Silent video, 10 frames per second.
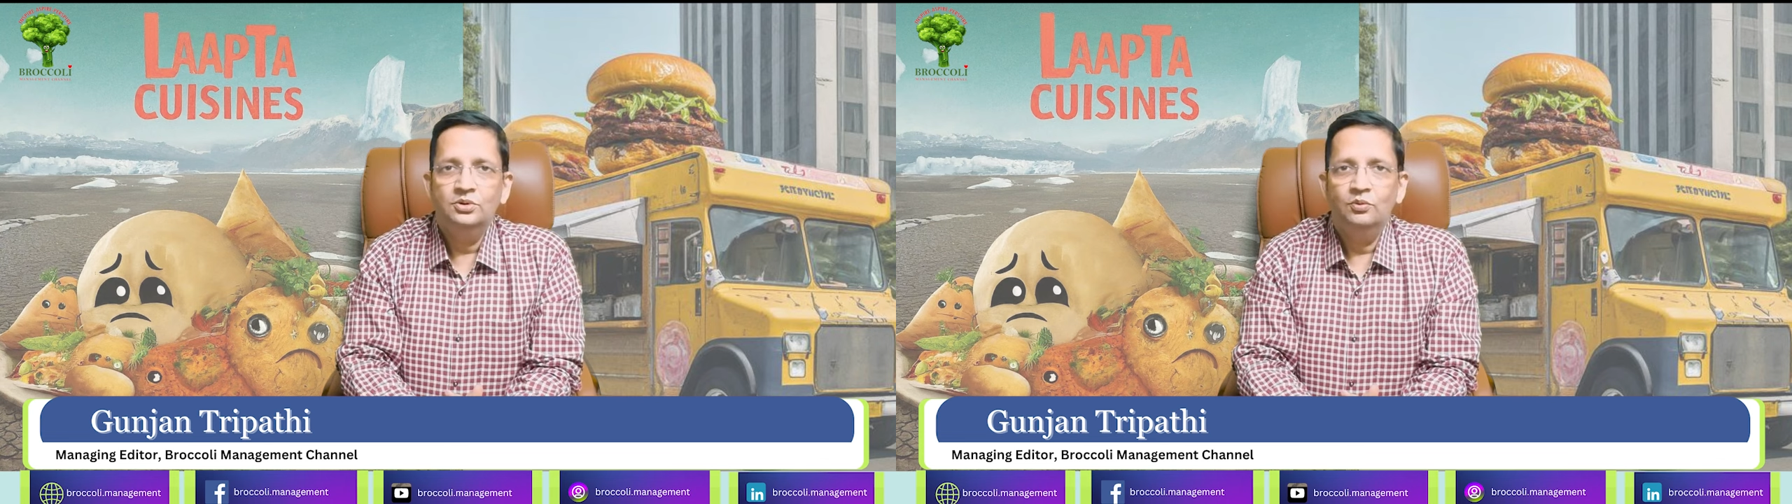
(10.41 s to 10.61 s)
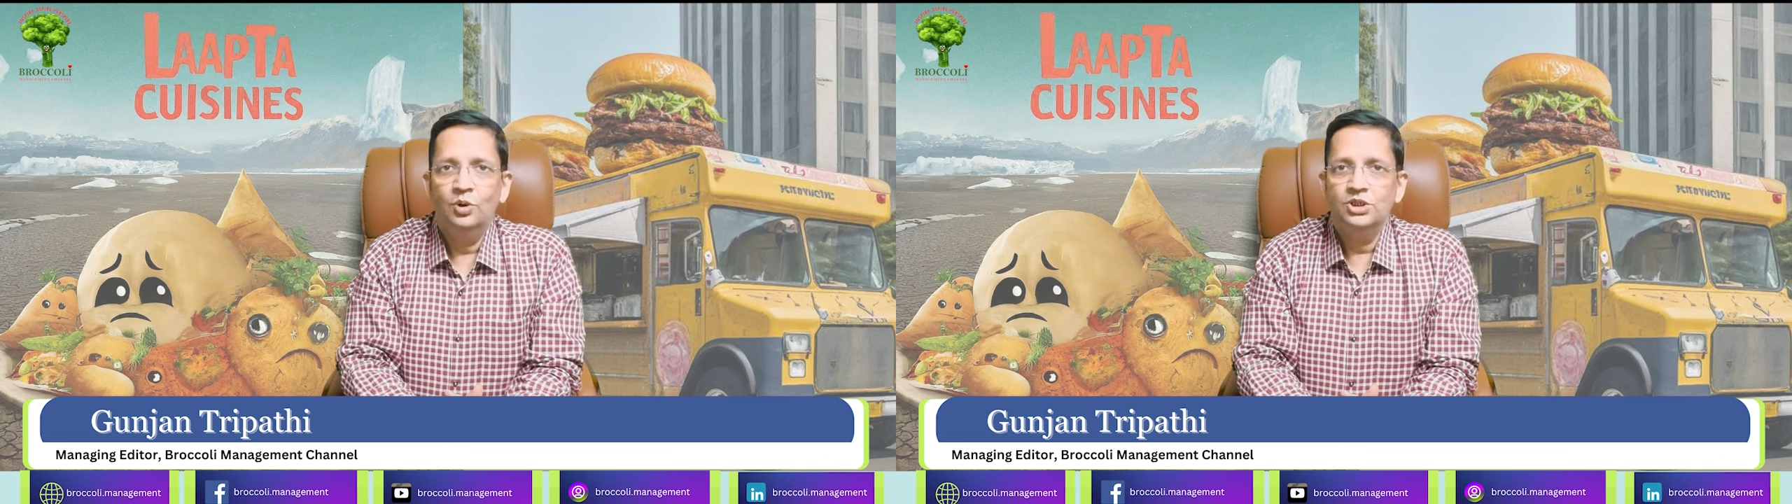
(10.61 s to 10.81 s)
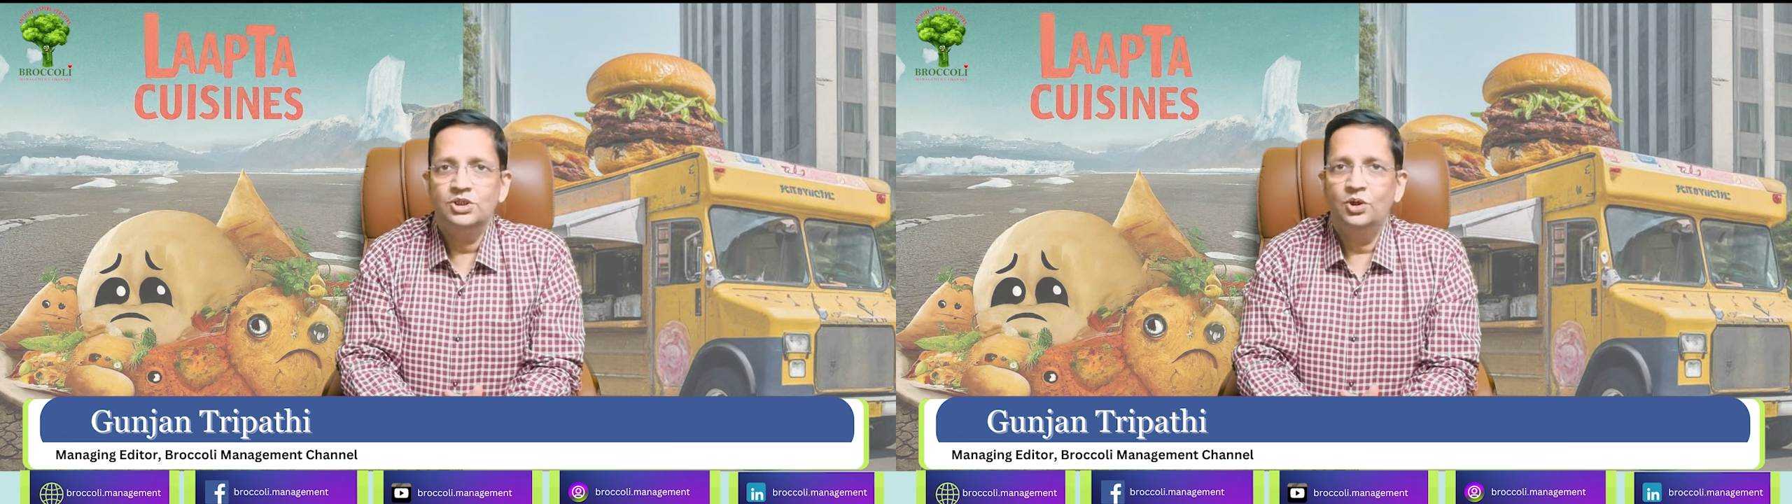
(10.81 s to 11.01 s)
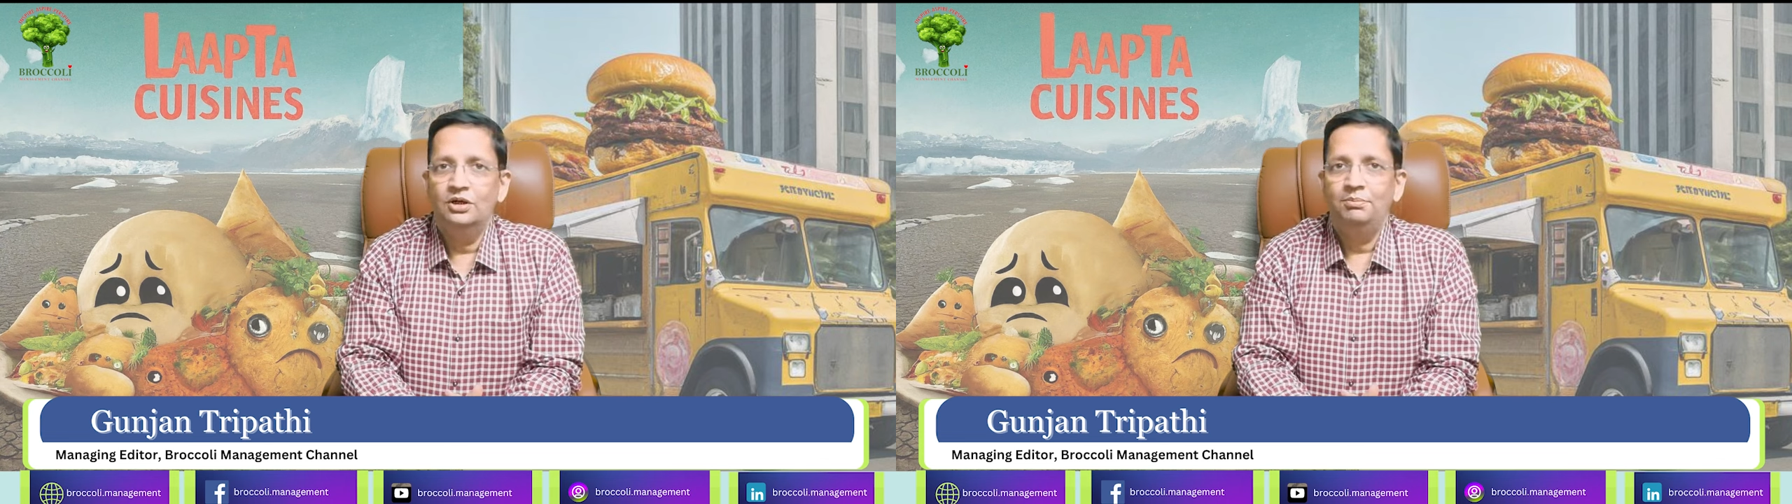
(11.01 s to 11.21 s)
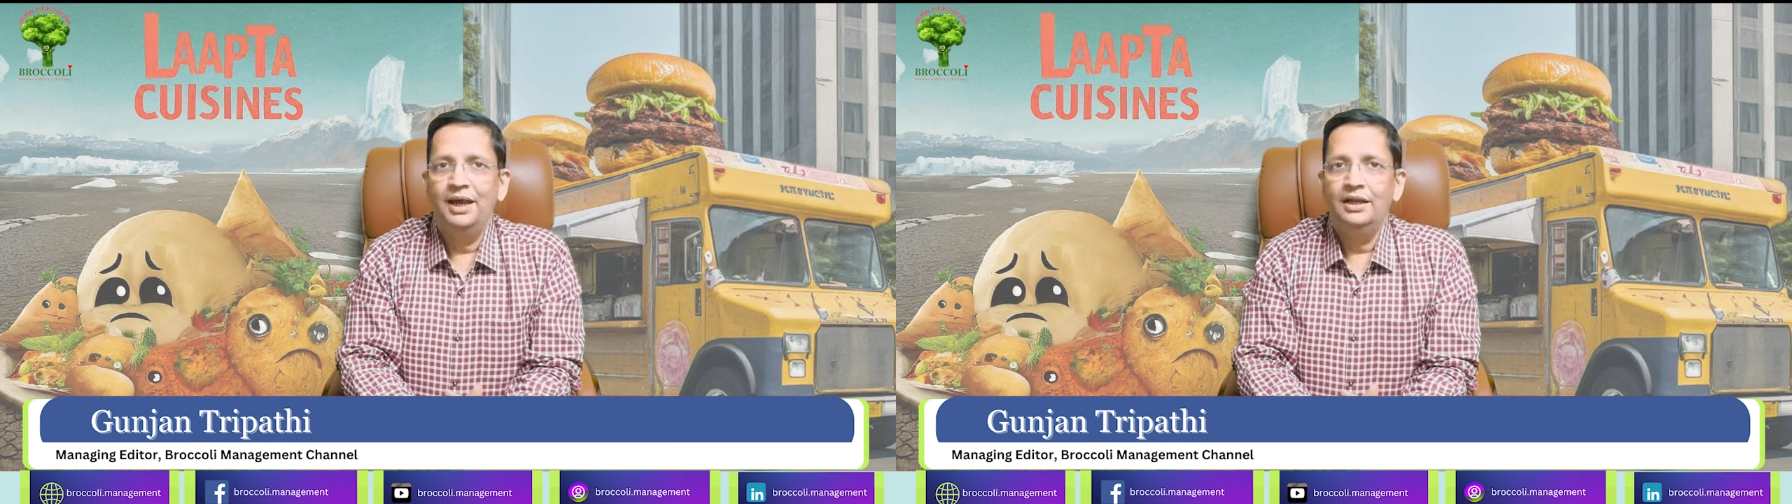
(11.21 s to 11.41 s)
was
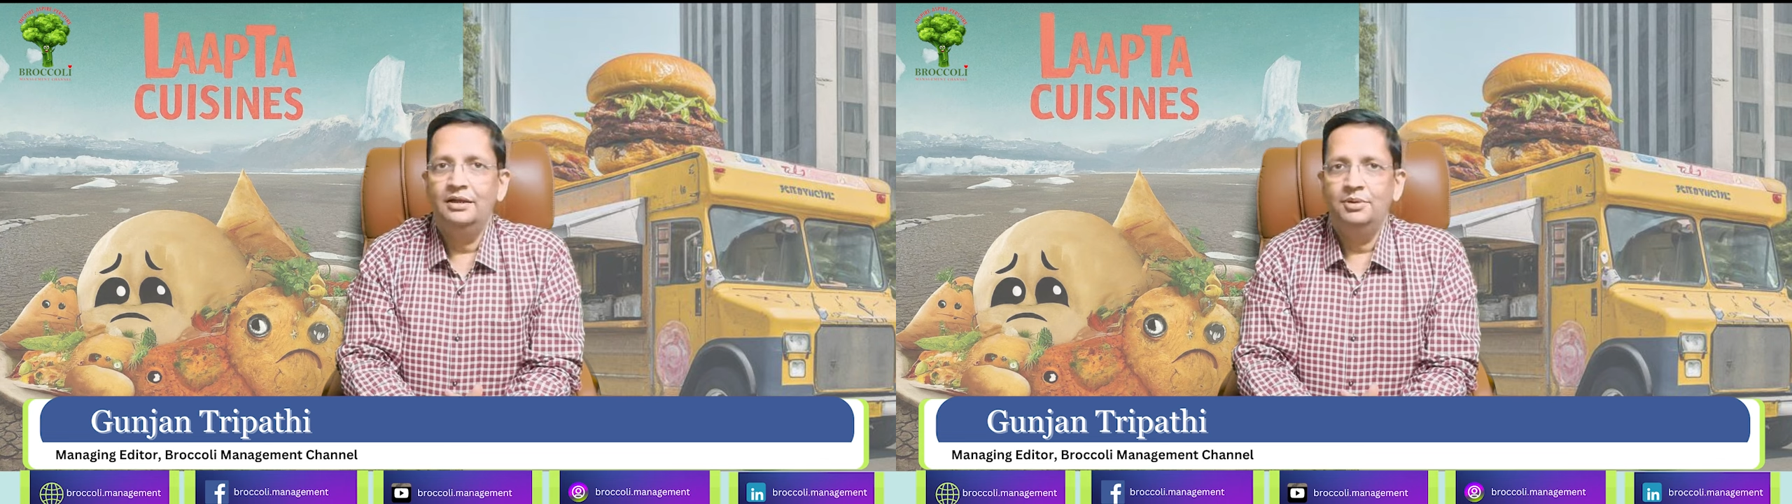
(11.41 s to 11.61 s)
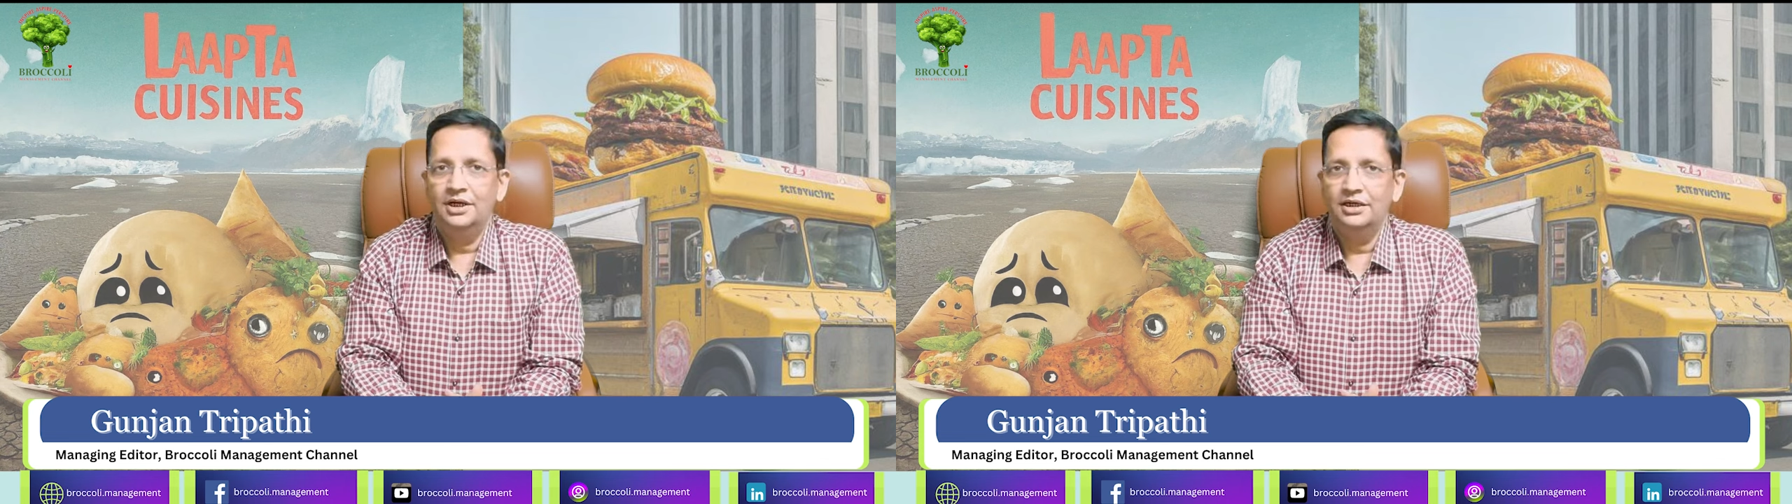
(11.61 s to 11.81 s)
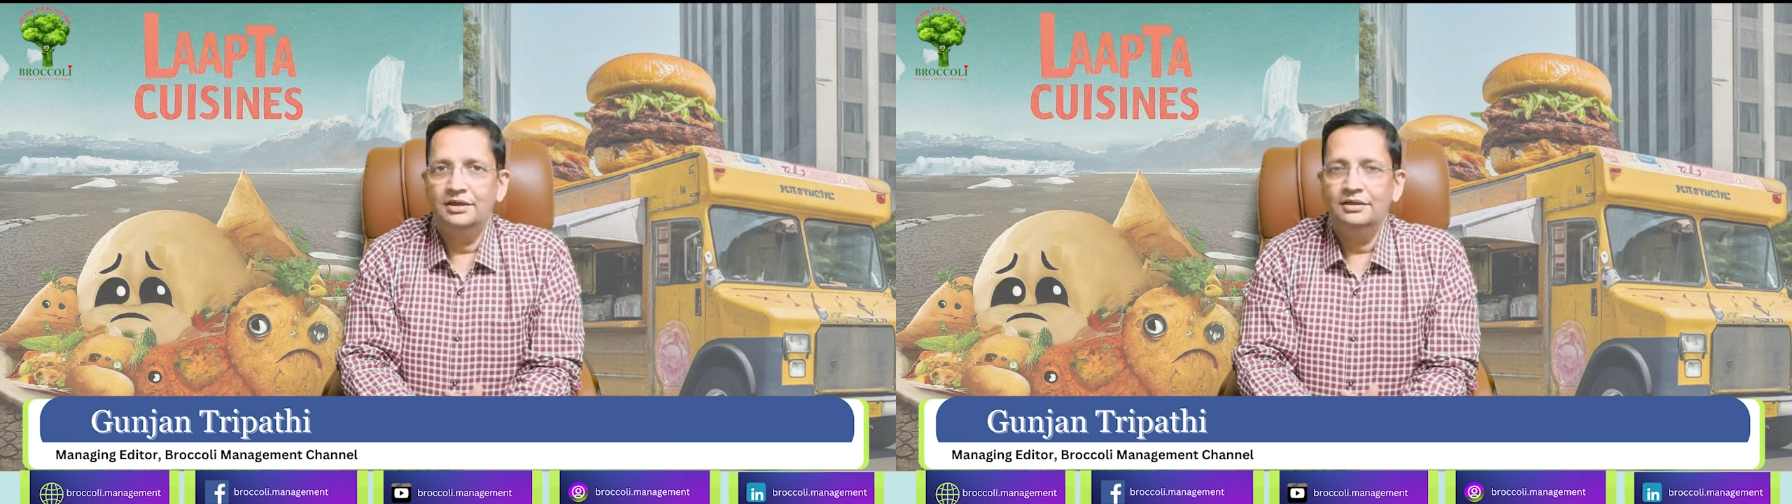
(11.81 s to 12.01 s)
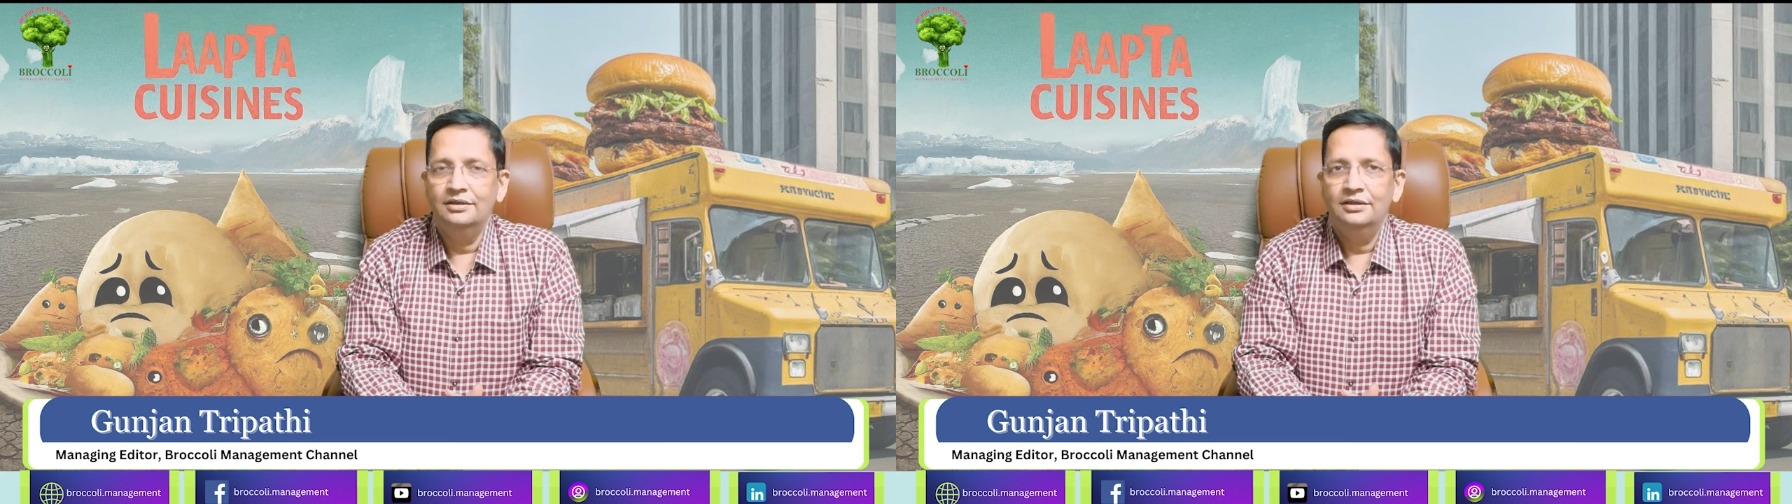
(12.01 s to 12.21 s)
on panic paratha